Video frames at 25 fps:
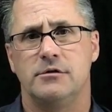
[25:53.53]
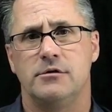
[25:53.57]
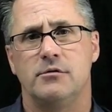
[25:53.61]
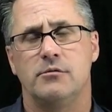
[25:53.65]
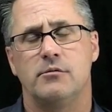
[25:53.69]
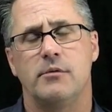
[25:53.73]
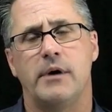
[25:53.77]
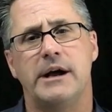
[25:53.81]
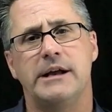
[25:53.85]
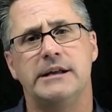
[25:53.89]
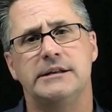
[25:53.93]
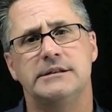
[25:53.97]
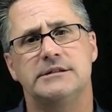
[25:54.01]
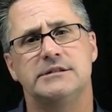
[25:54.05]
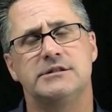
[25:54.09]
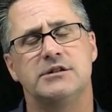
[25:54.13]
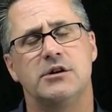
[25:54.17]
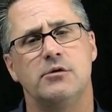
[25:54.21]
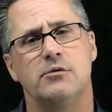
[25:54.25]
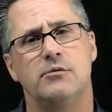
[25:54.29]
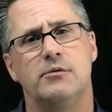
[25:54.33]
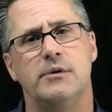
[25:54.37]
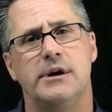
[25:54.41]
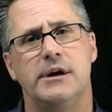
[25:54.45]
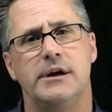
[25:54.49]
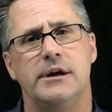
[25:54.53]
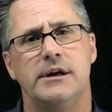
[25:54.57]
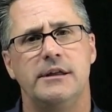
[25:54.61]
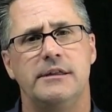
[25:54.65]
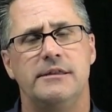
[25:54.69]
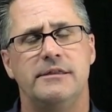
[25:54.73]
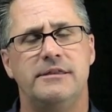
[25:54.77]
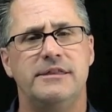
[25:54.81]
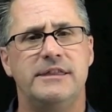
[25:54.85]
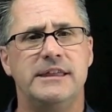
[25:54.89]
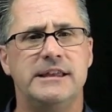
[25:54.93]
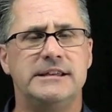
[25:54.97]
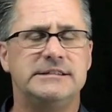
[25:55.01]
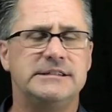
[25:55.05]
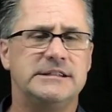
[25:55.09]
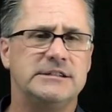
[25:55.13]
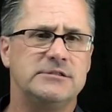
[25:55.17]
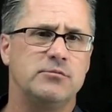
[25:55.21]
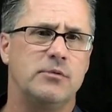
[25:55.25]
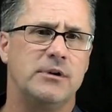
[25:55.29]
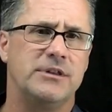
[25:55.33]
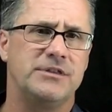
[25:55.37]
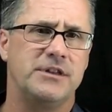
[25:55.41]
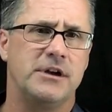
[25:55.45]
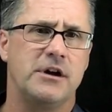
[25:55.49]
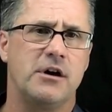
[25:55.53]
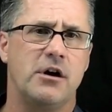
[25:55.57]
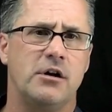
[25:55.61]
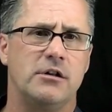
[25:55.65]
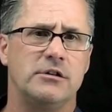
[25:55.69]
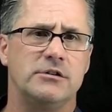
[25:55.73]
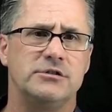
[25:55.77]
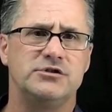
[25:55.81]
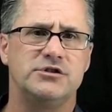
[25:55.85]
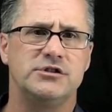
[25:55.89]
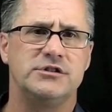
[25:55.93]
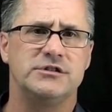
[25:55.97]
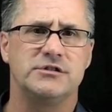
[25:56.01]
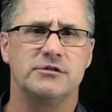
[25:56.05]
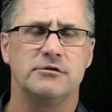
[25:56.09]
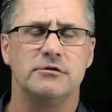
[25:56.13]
right? So this is what the colleges